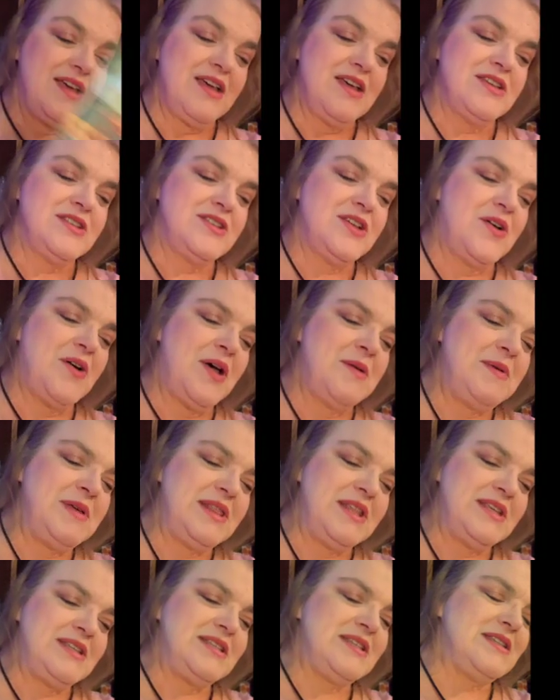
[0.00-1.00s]
So, I
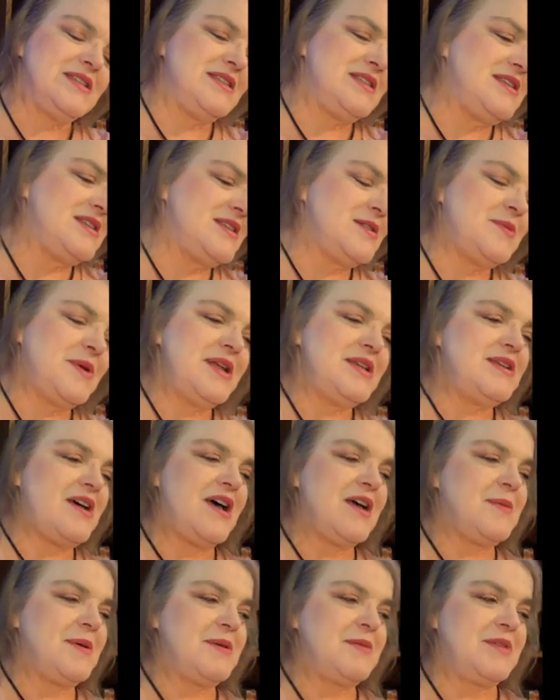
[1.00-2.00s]
mean, this is what I
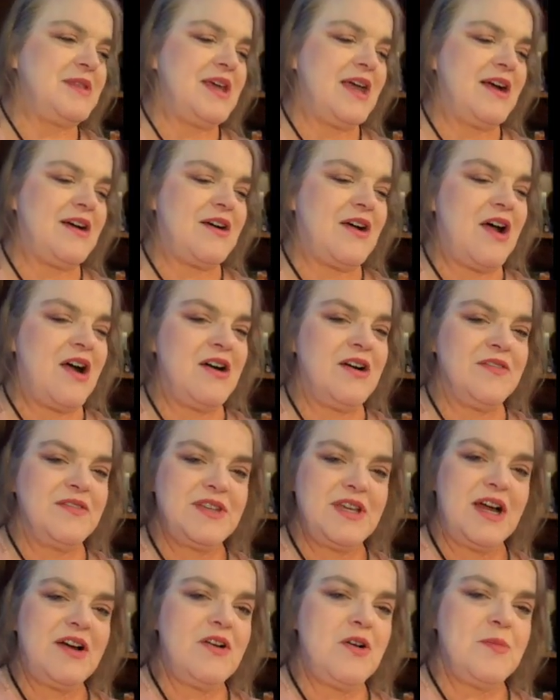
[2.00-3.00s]
talk about the art of
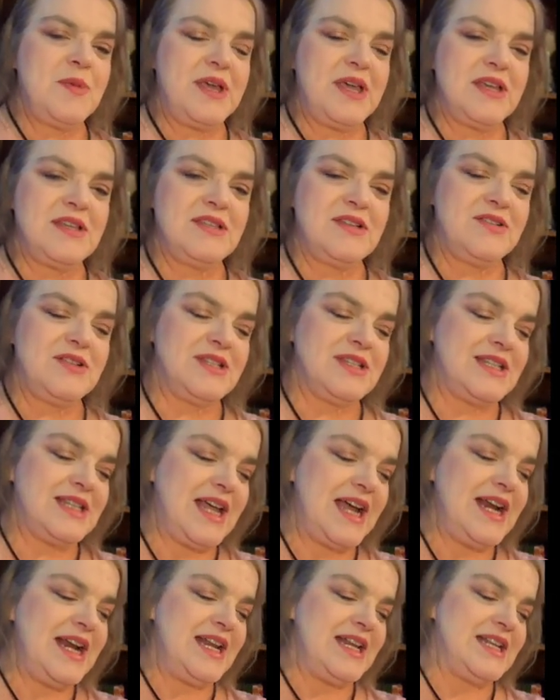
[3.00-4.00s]
tarot, because there's
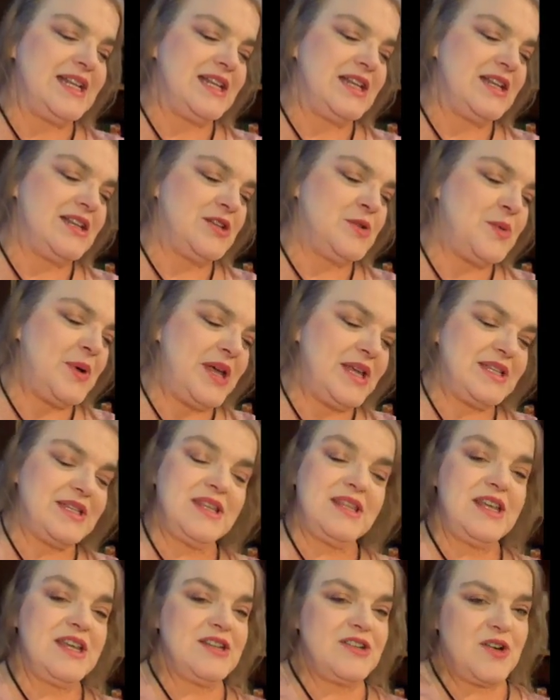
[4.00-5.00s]
slight tweaks
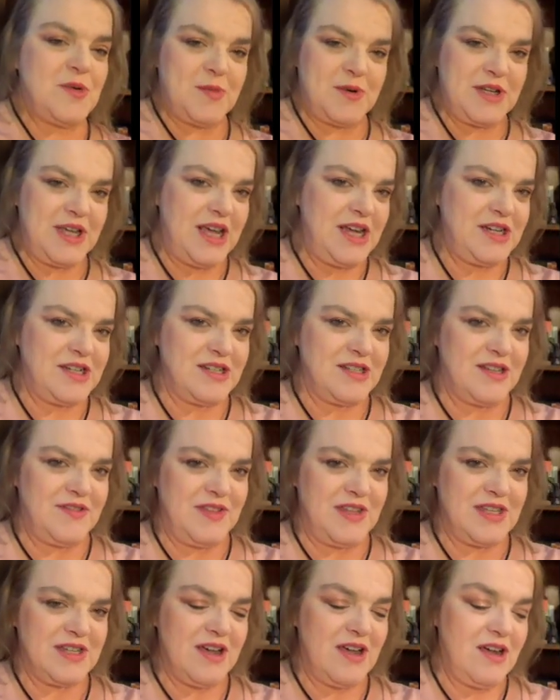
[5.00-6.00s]
to the interpretations of
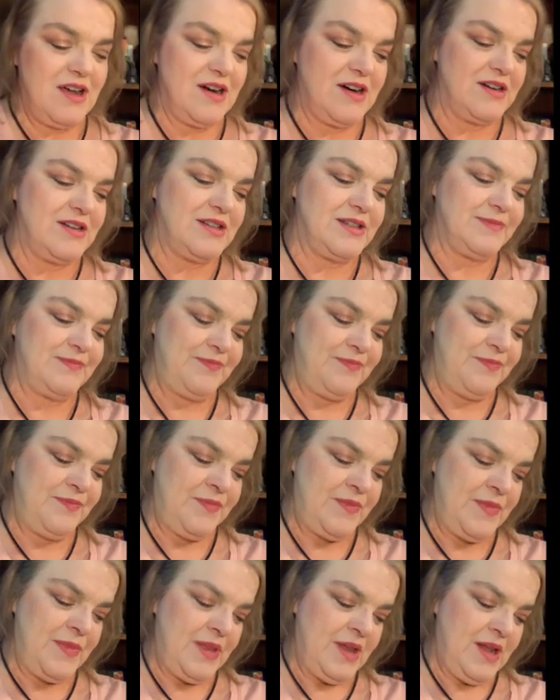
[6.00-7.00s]
these cards.
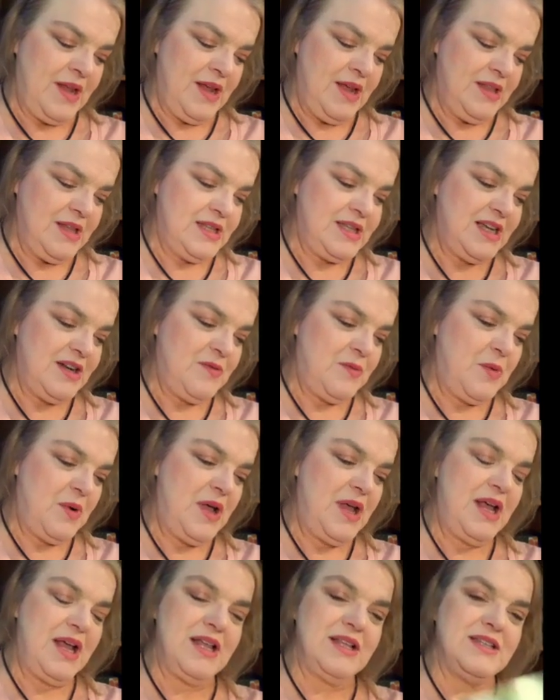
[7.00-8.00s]
The Ten of
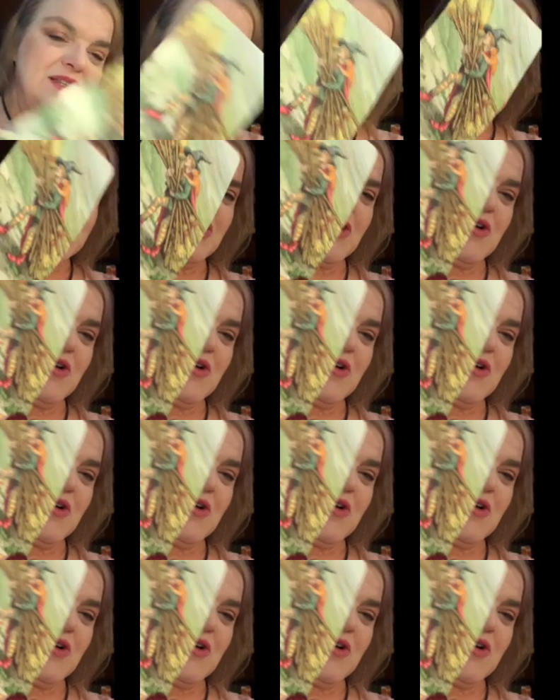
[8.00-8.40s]
Wands, there's your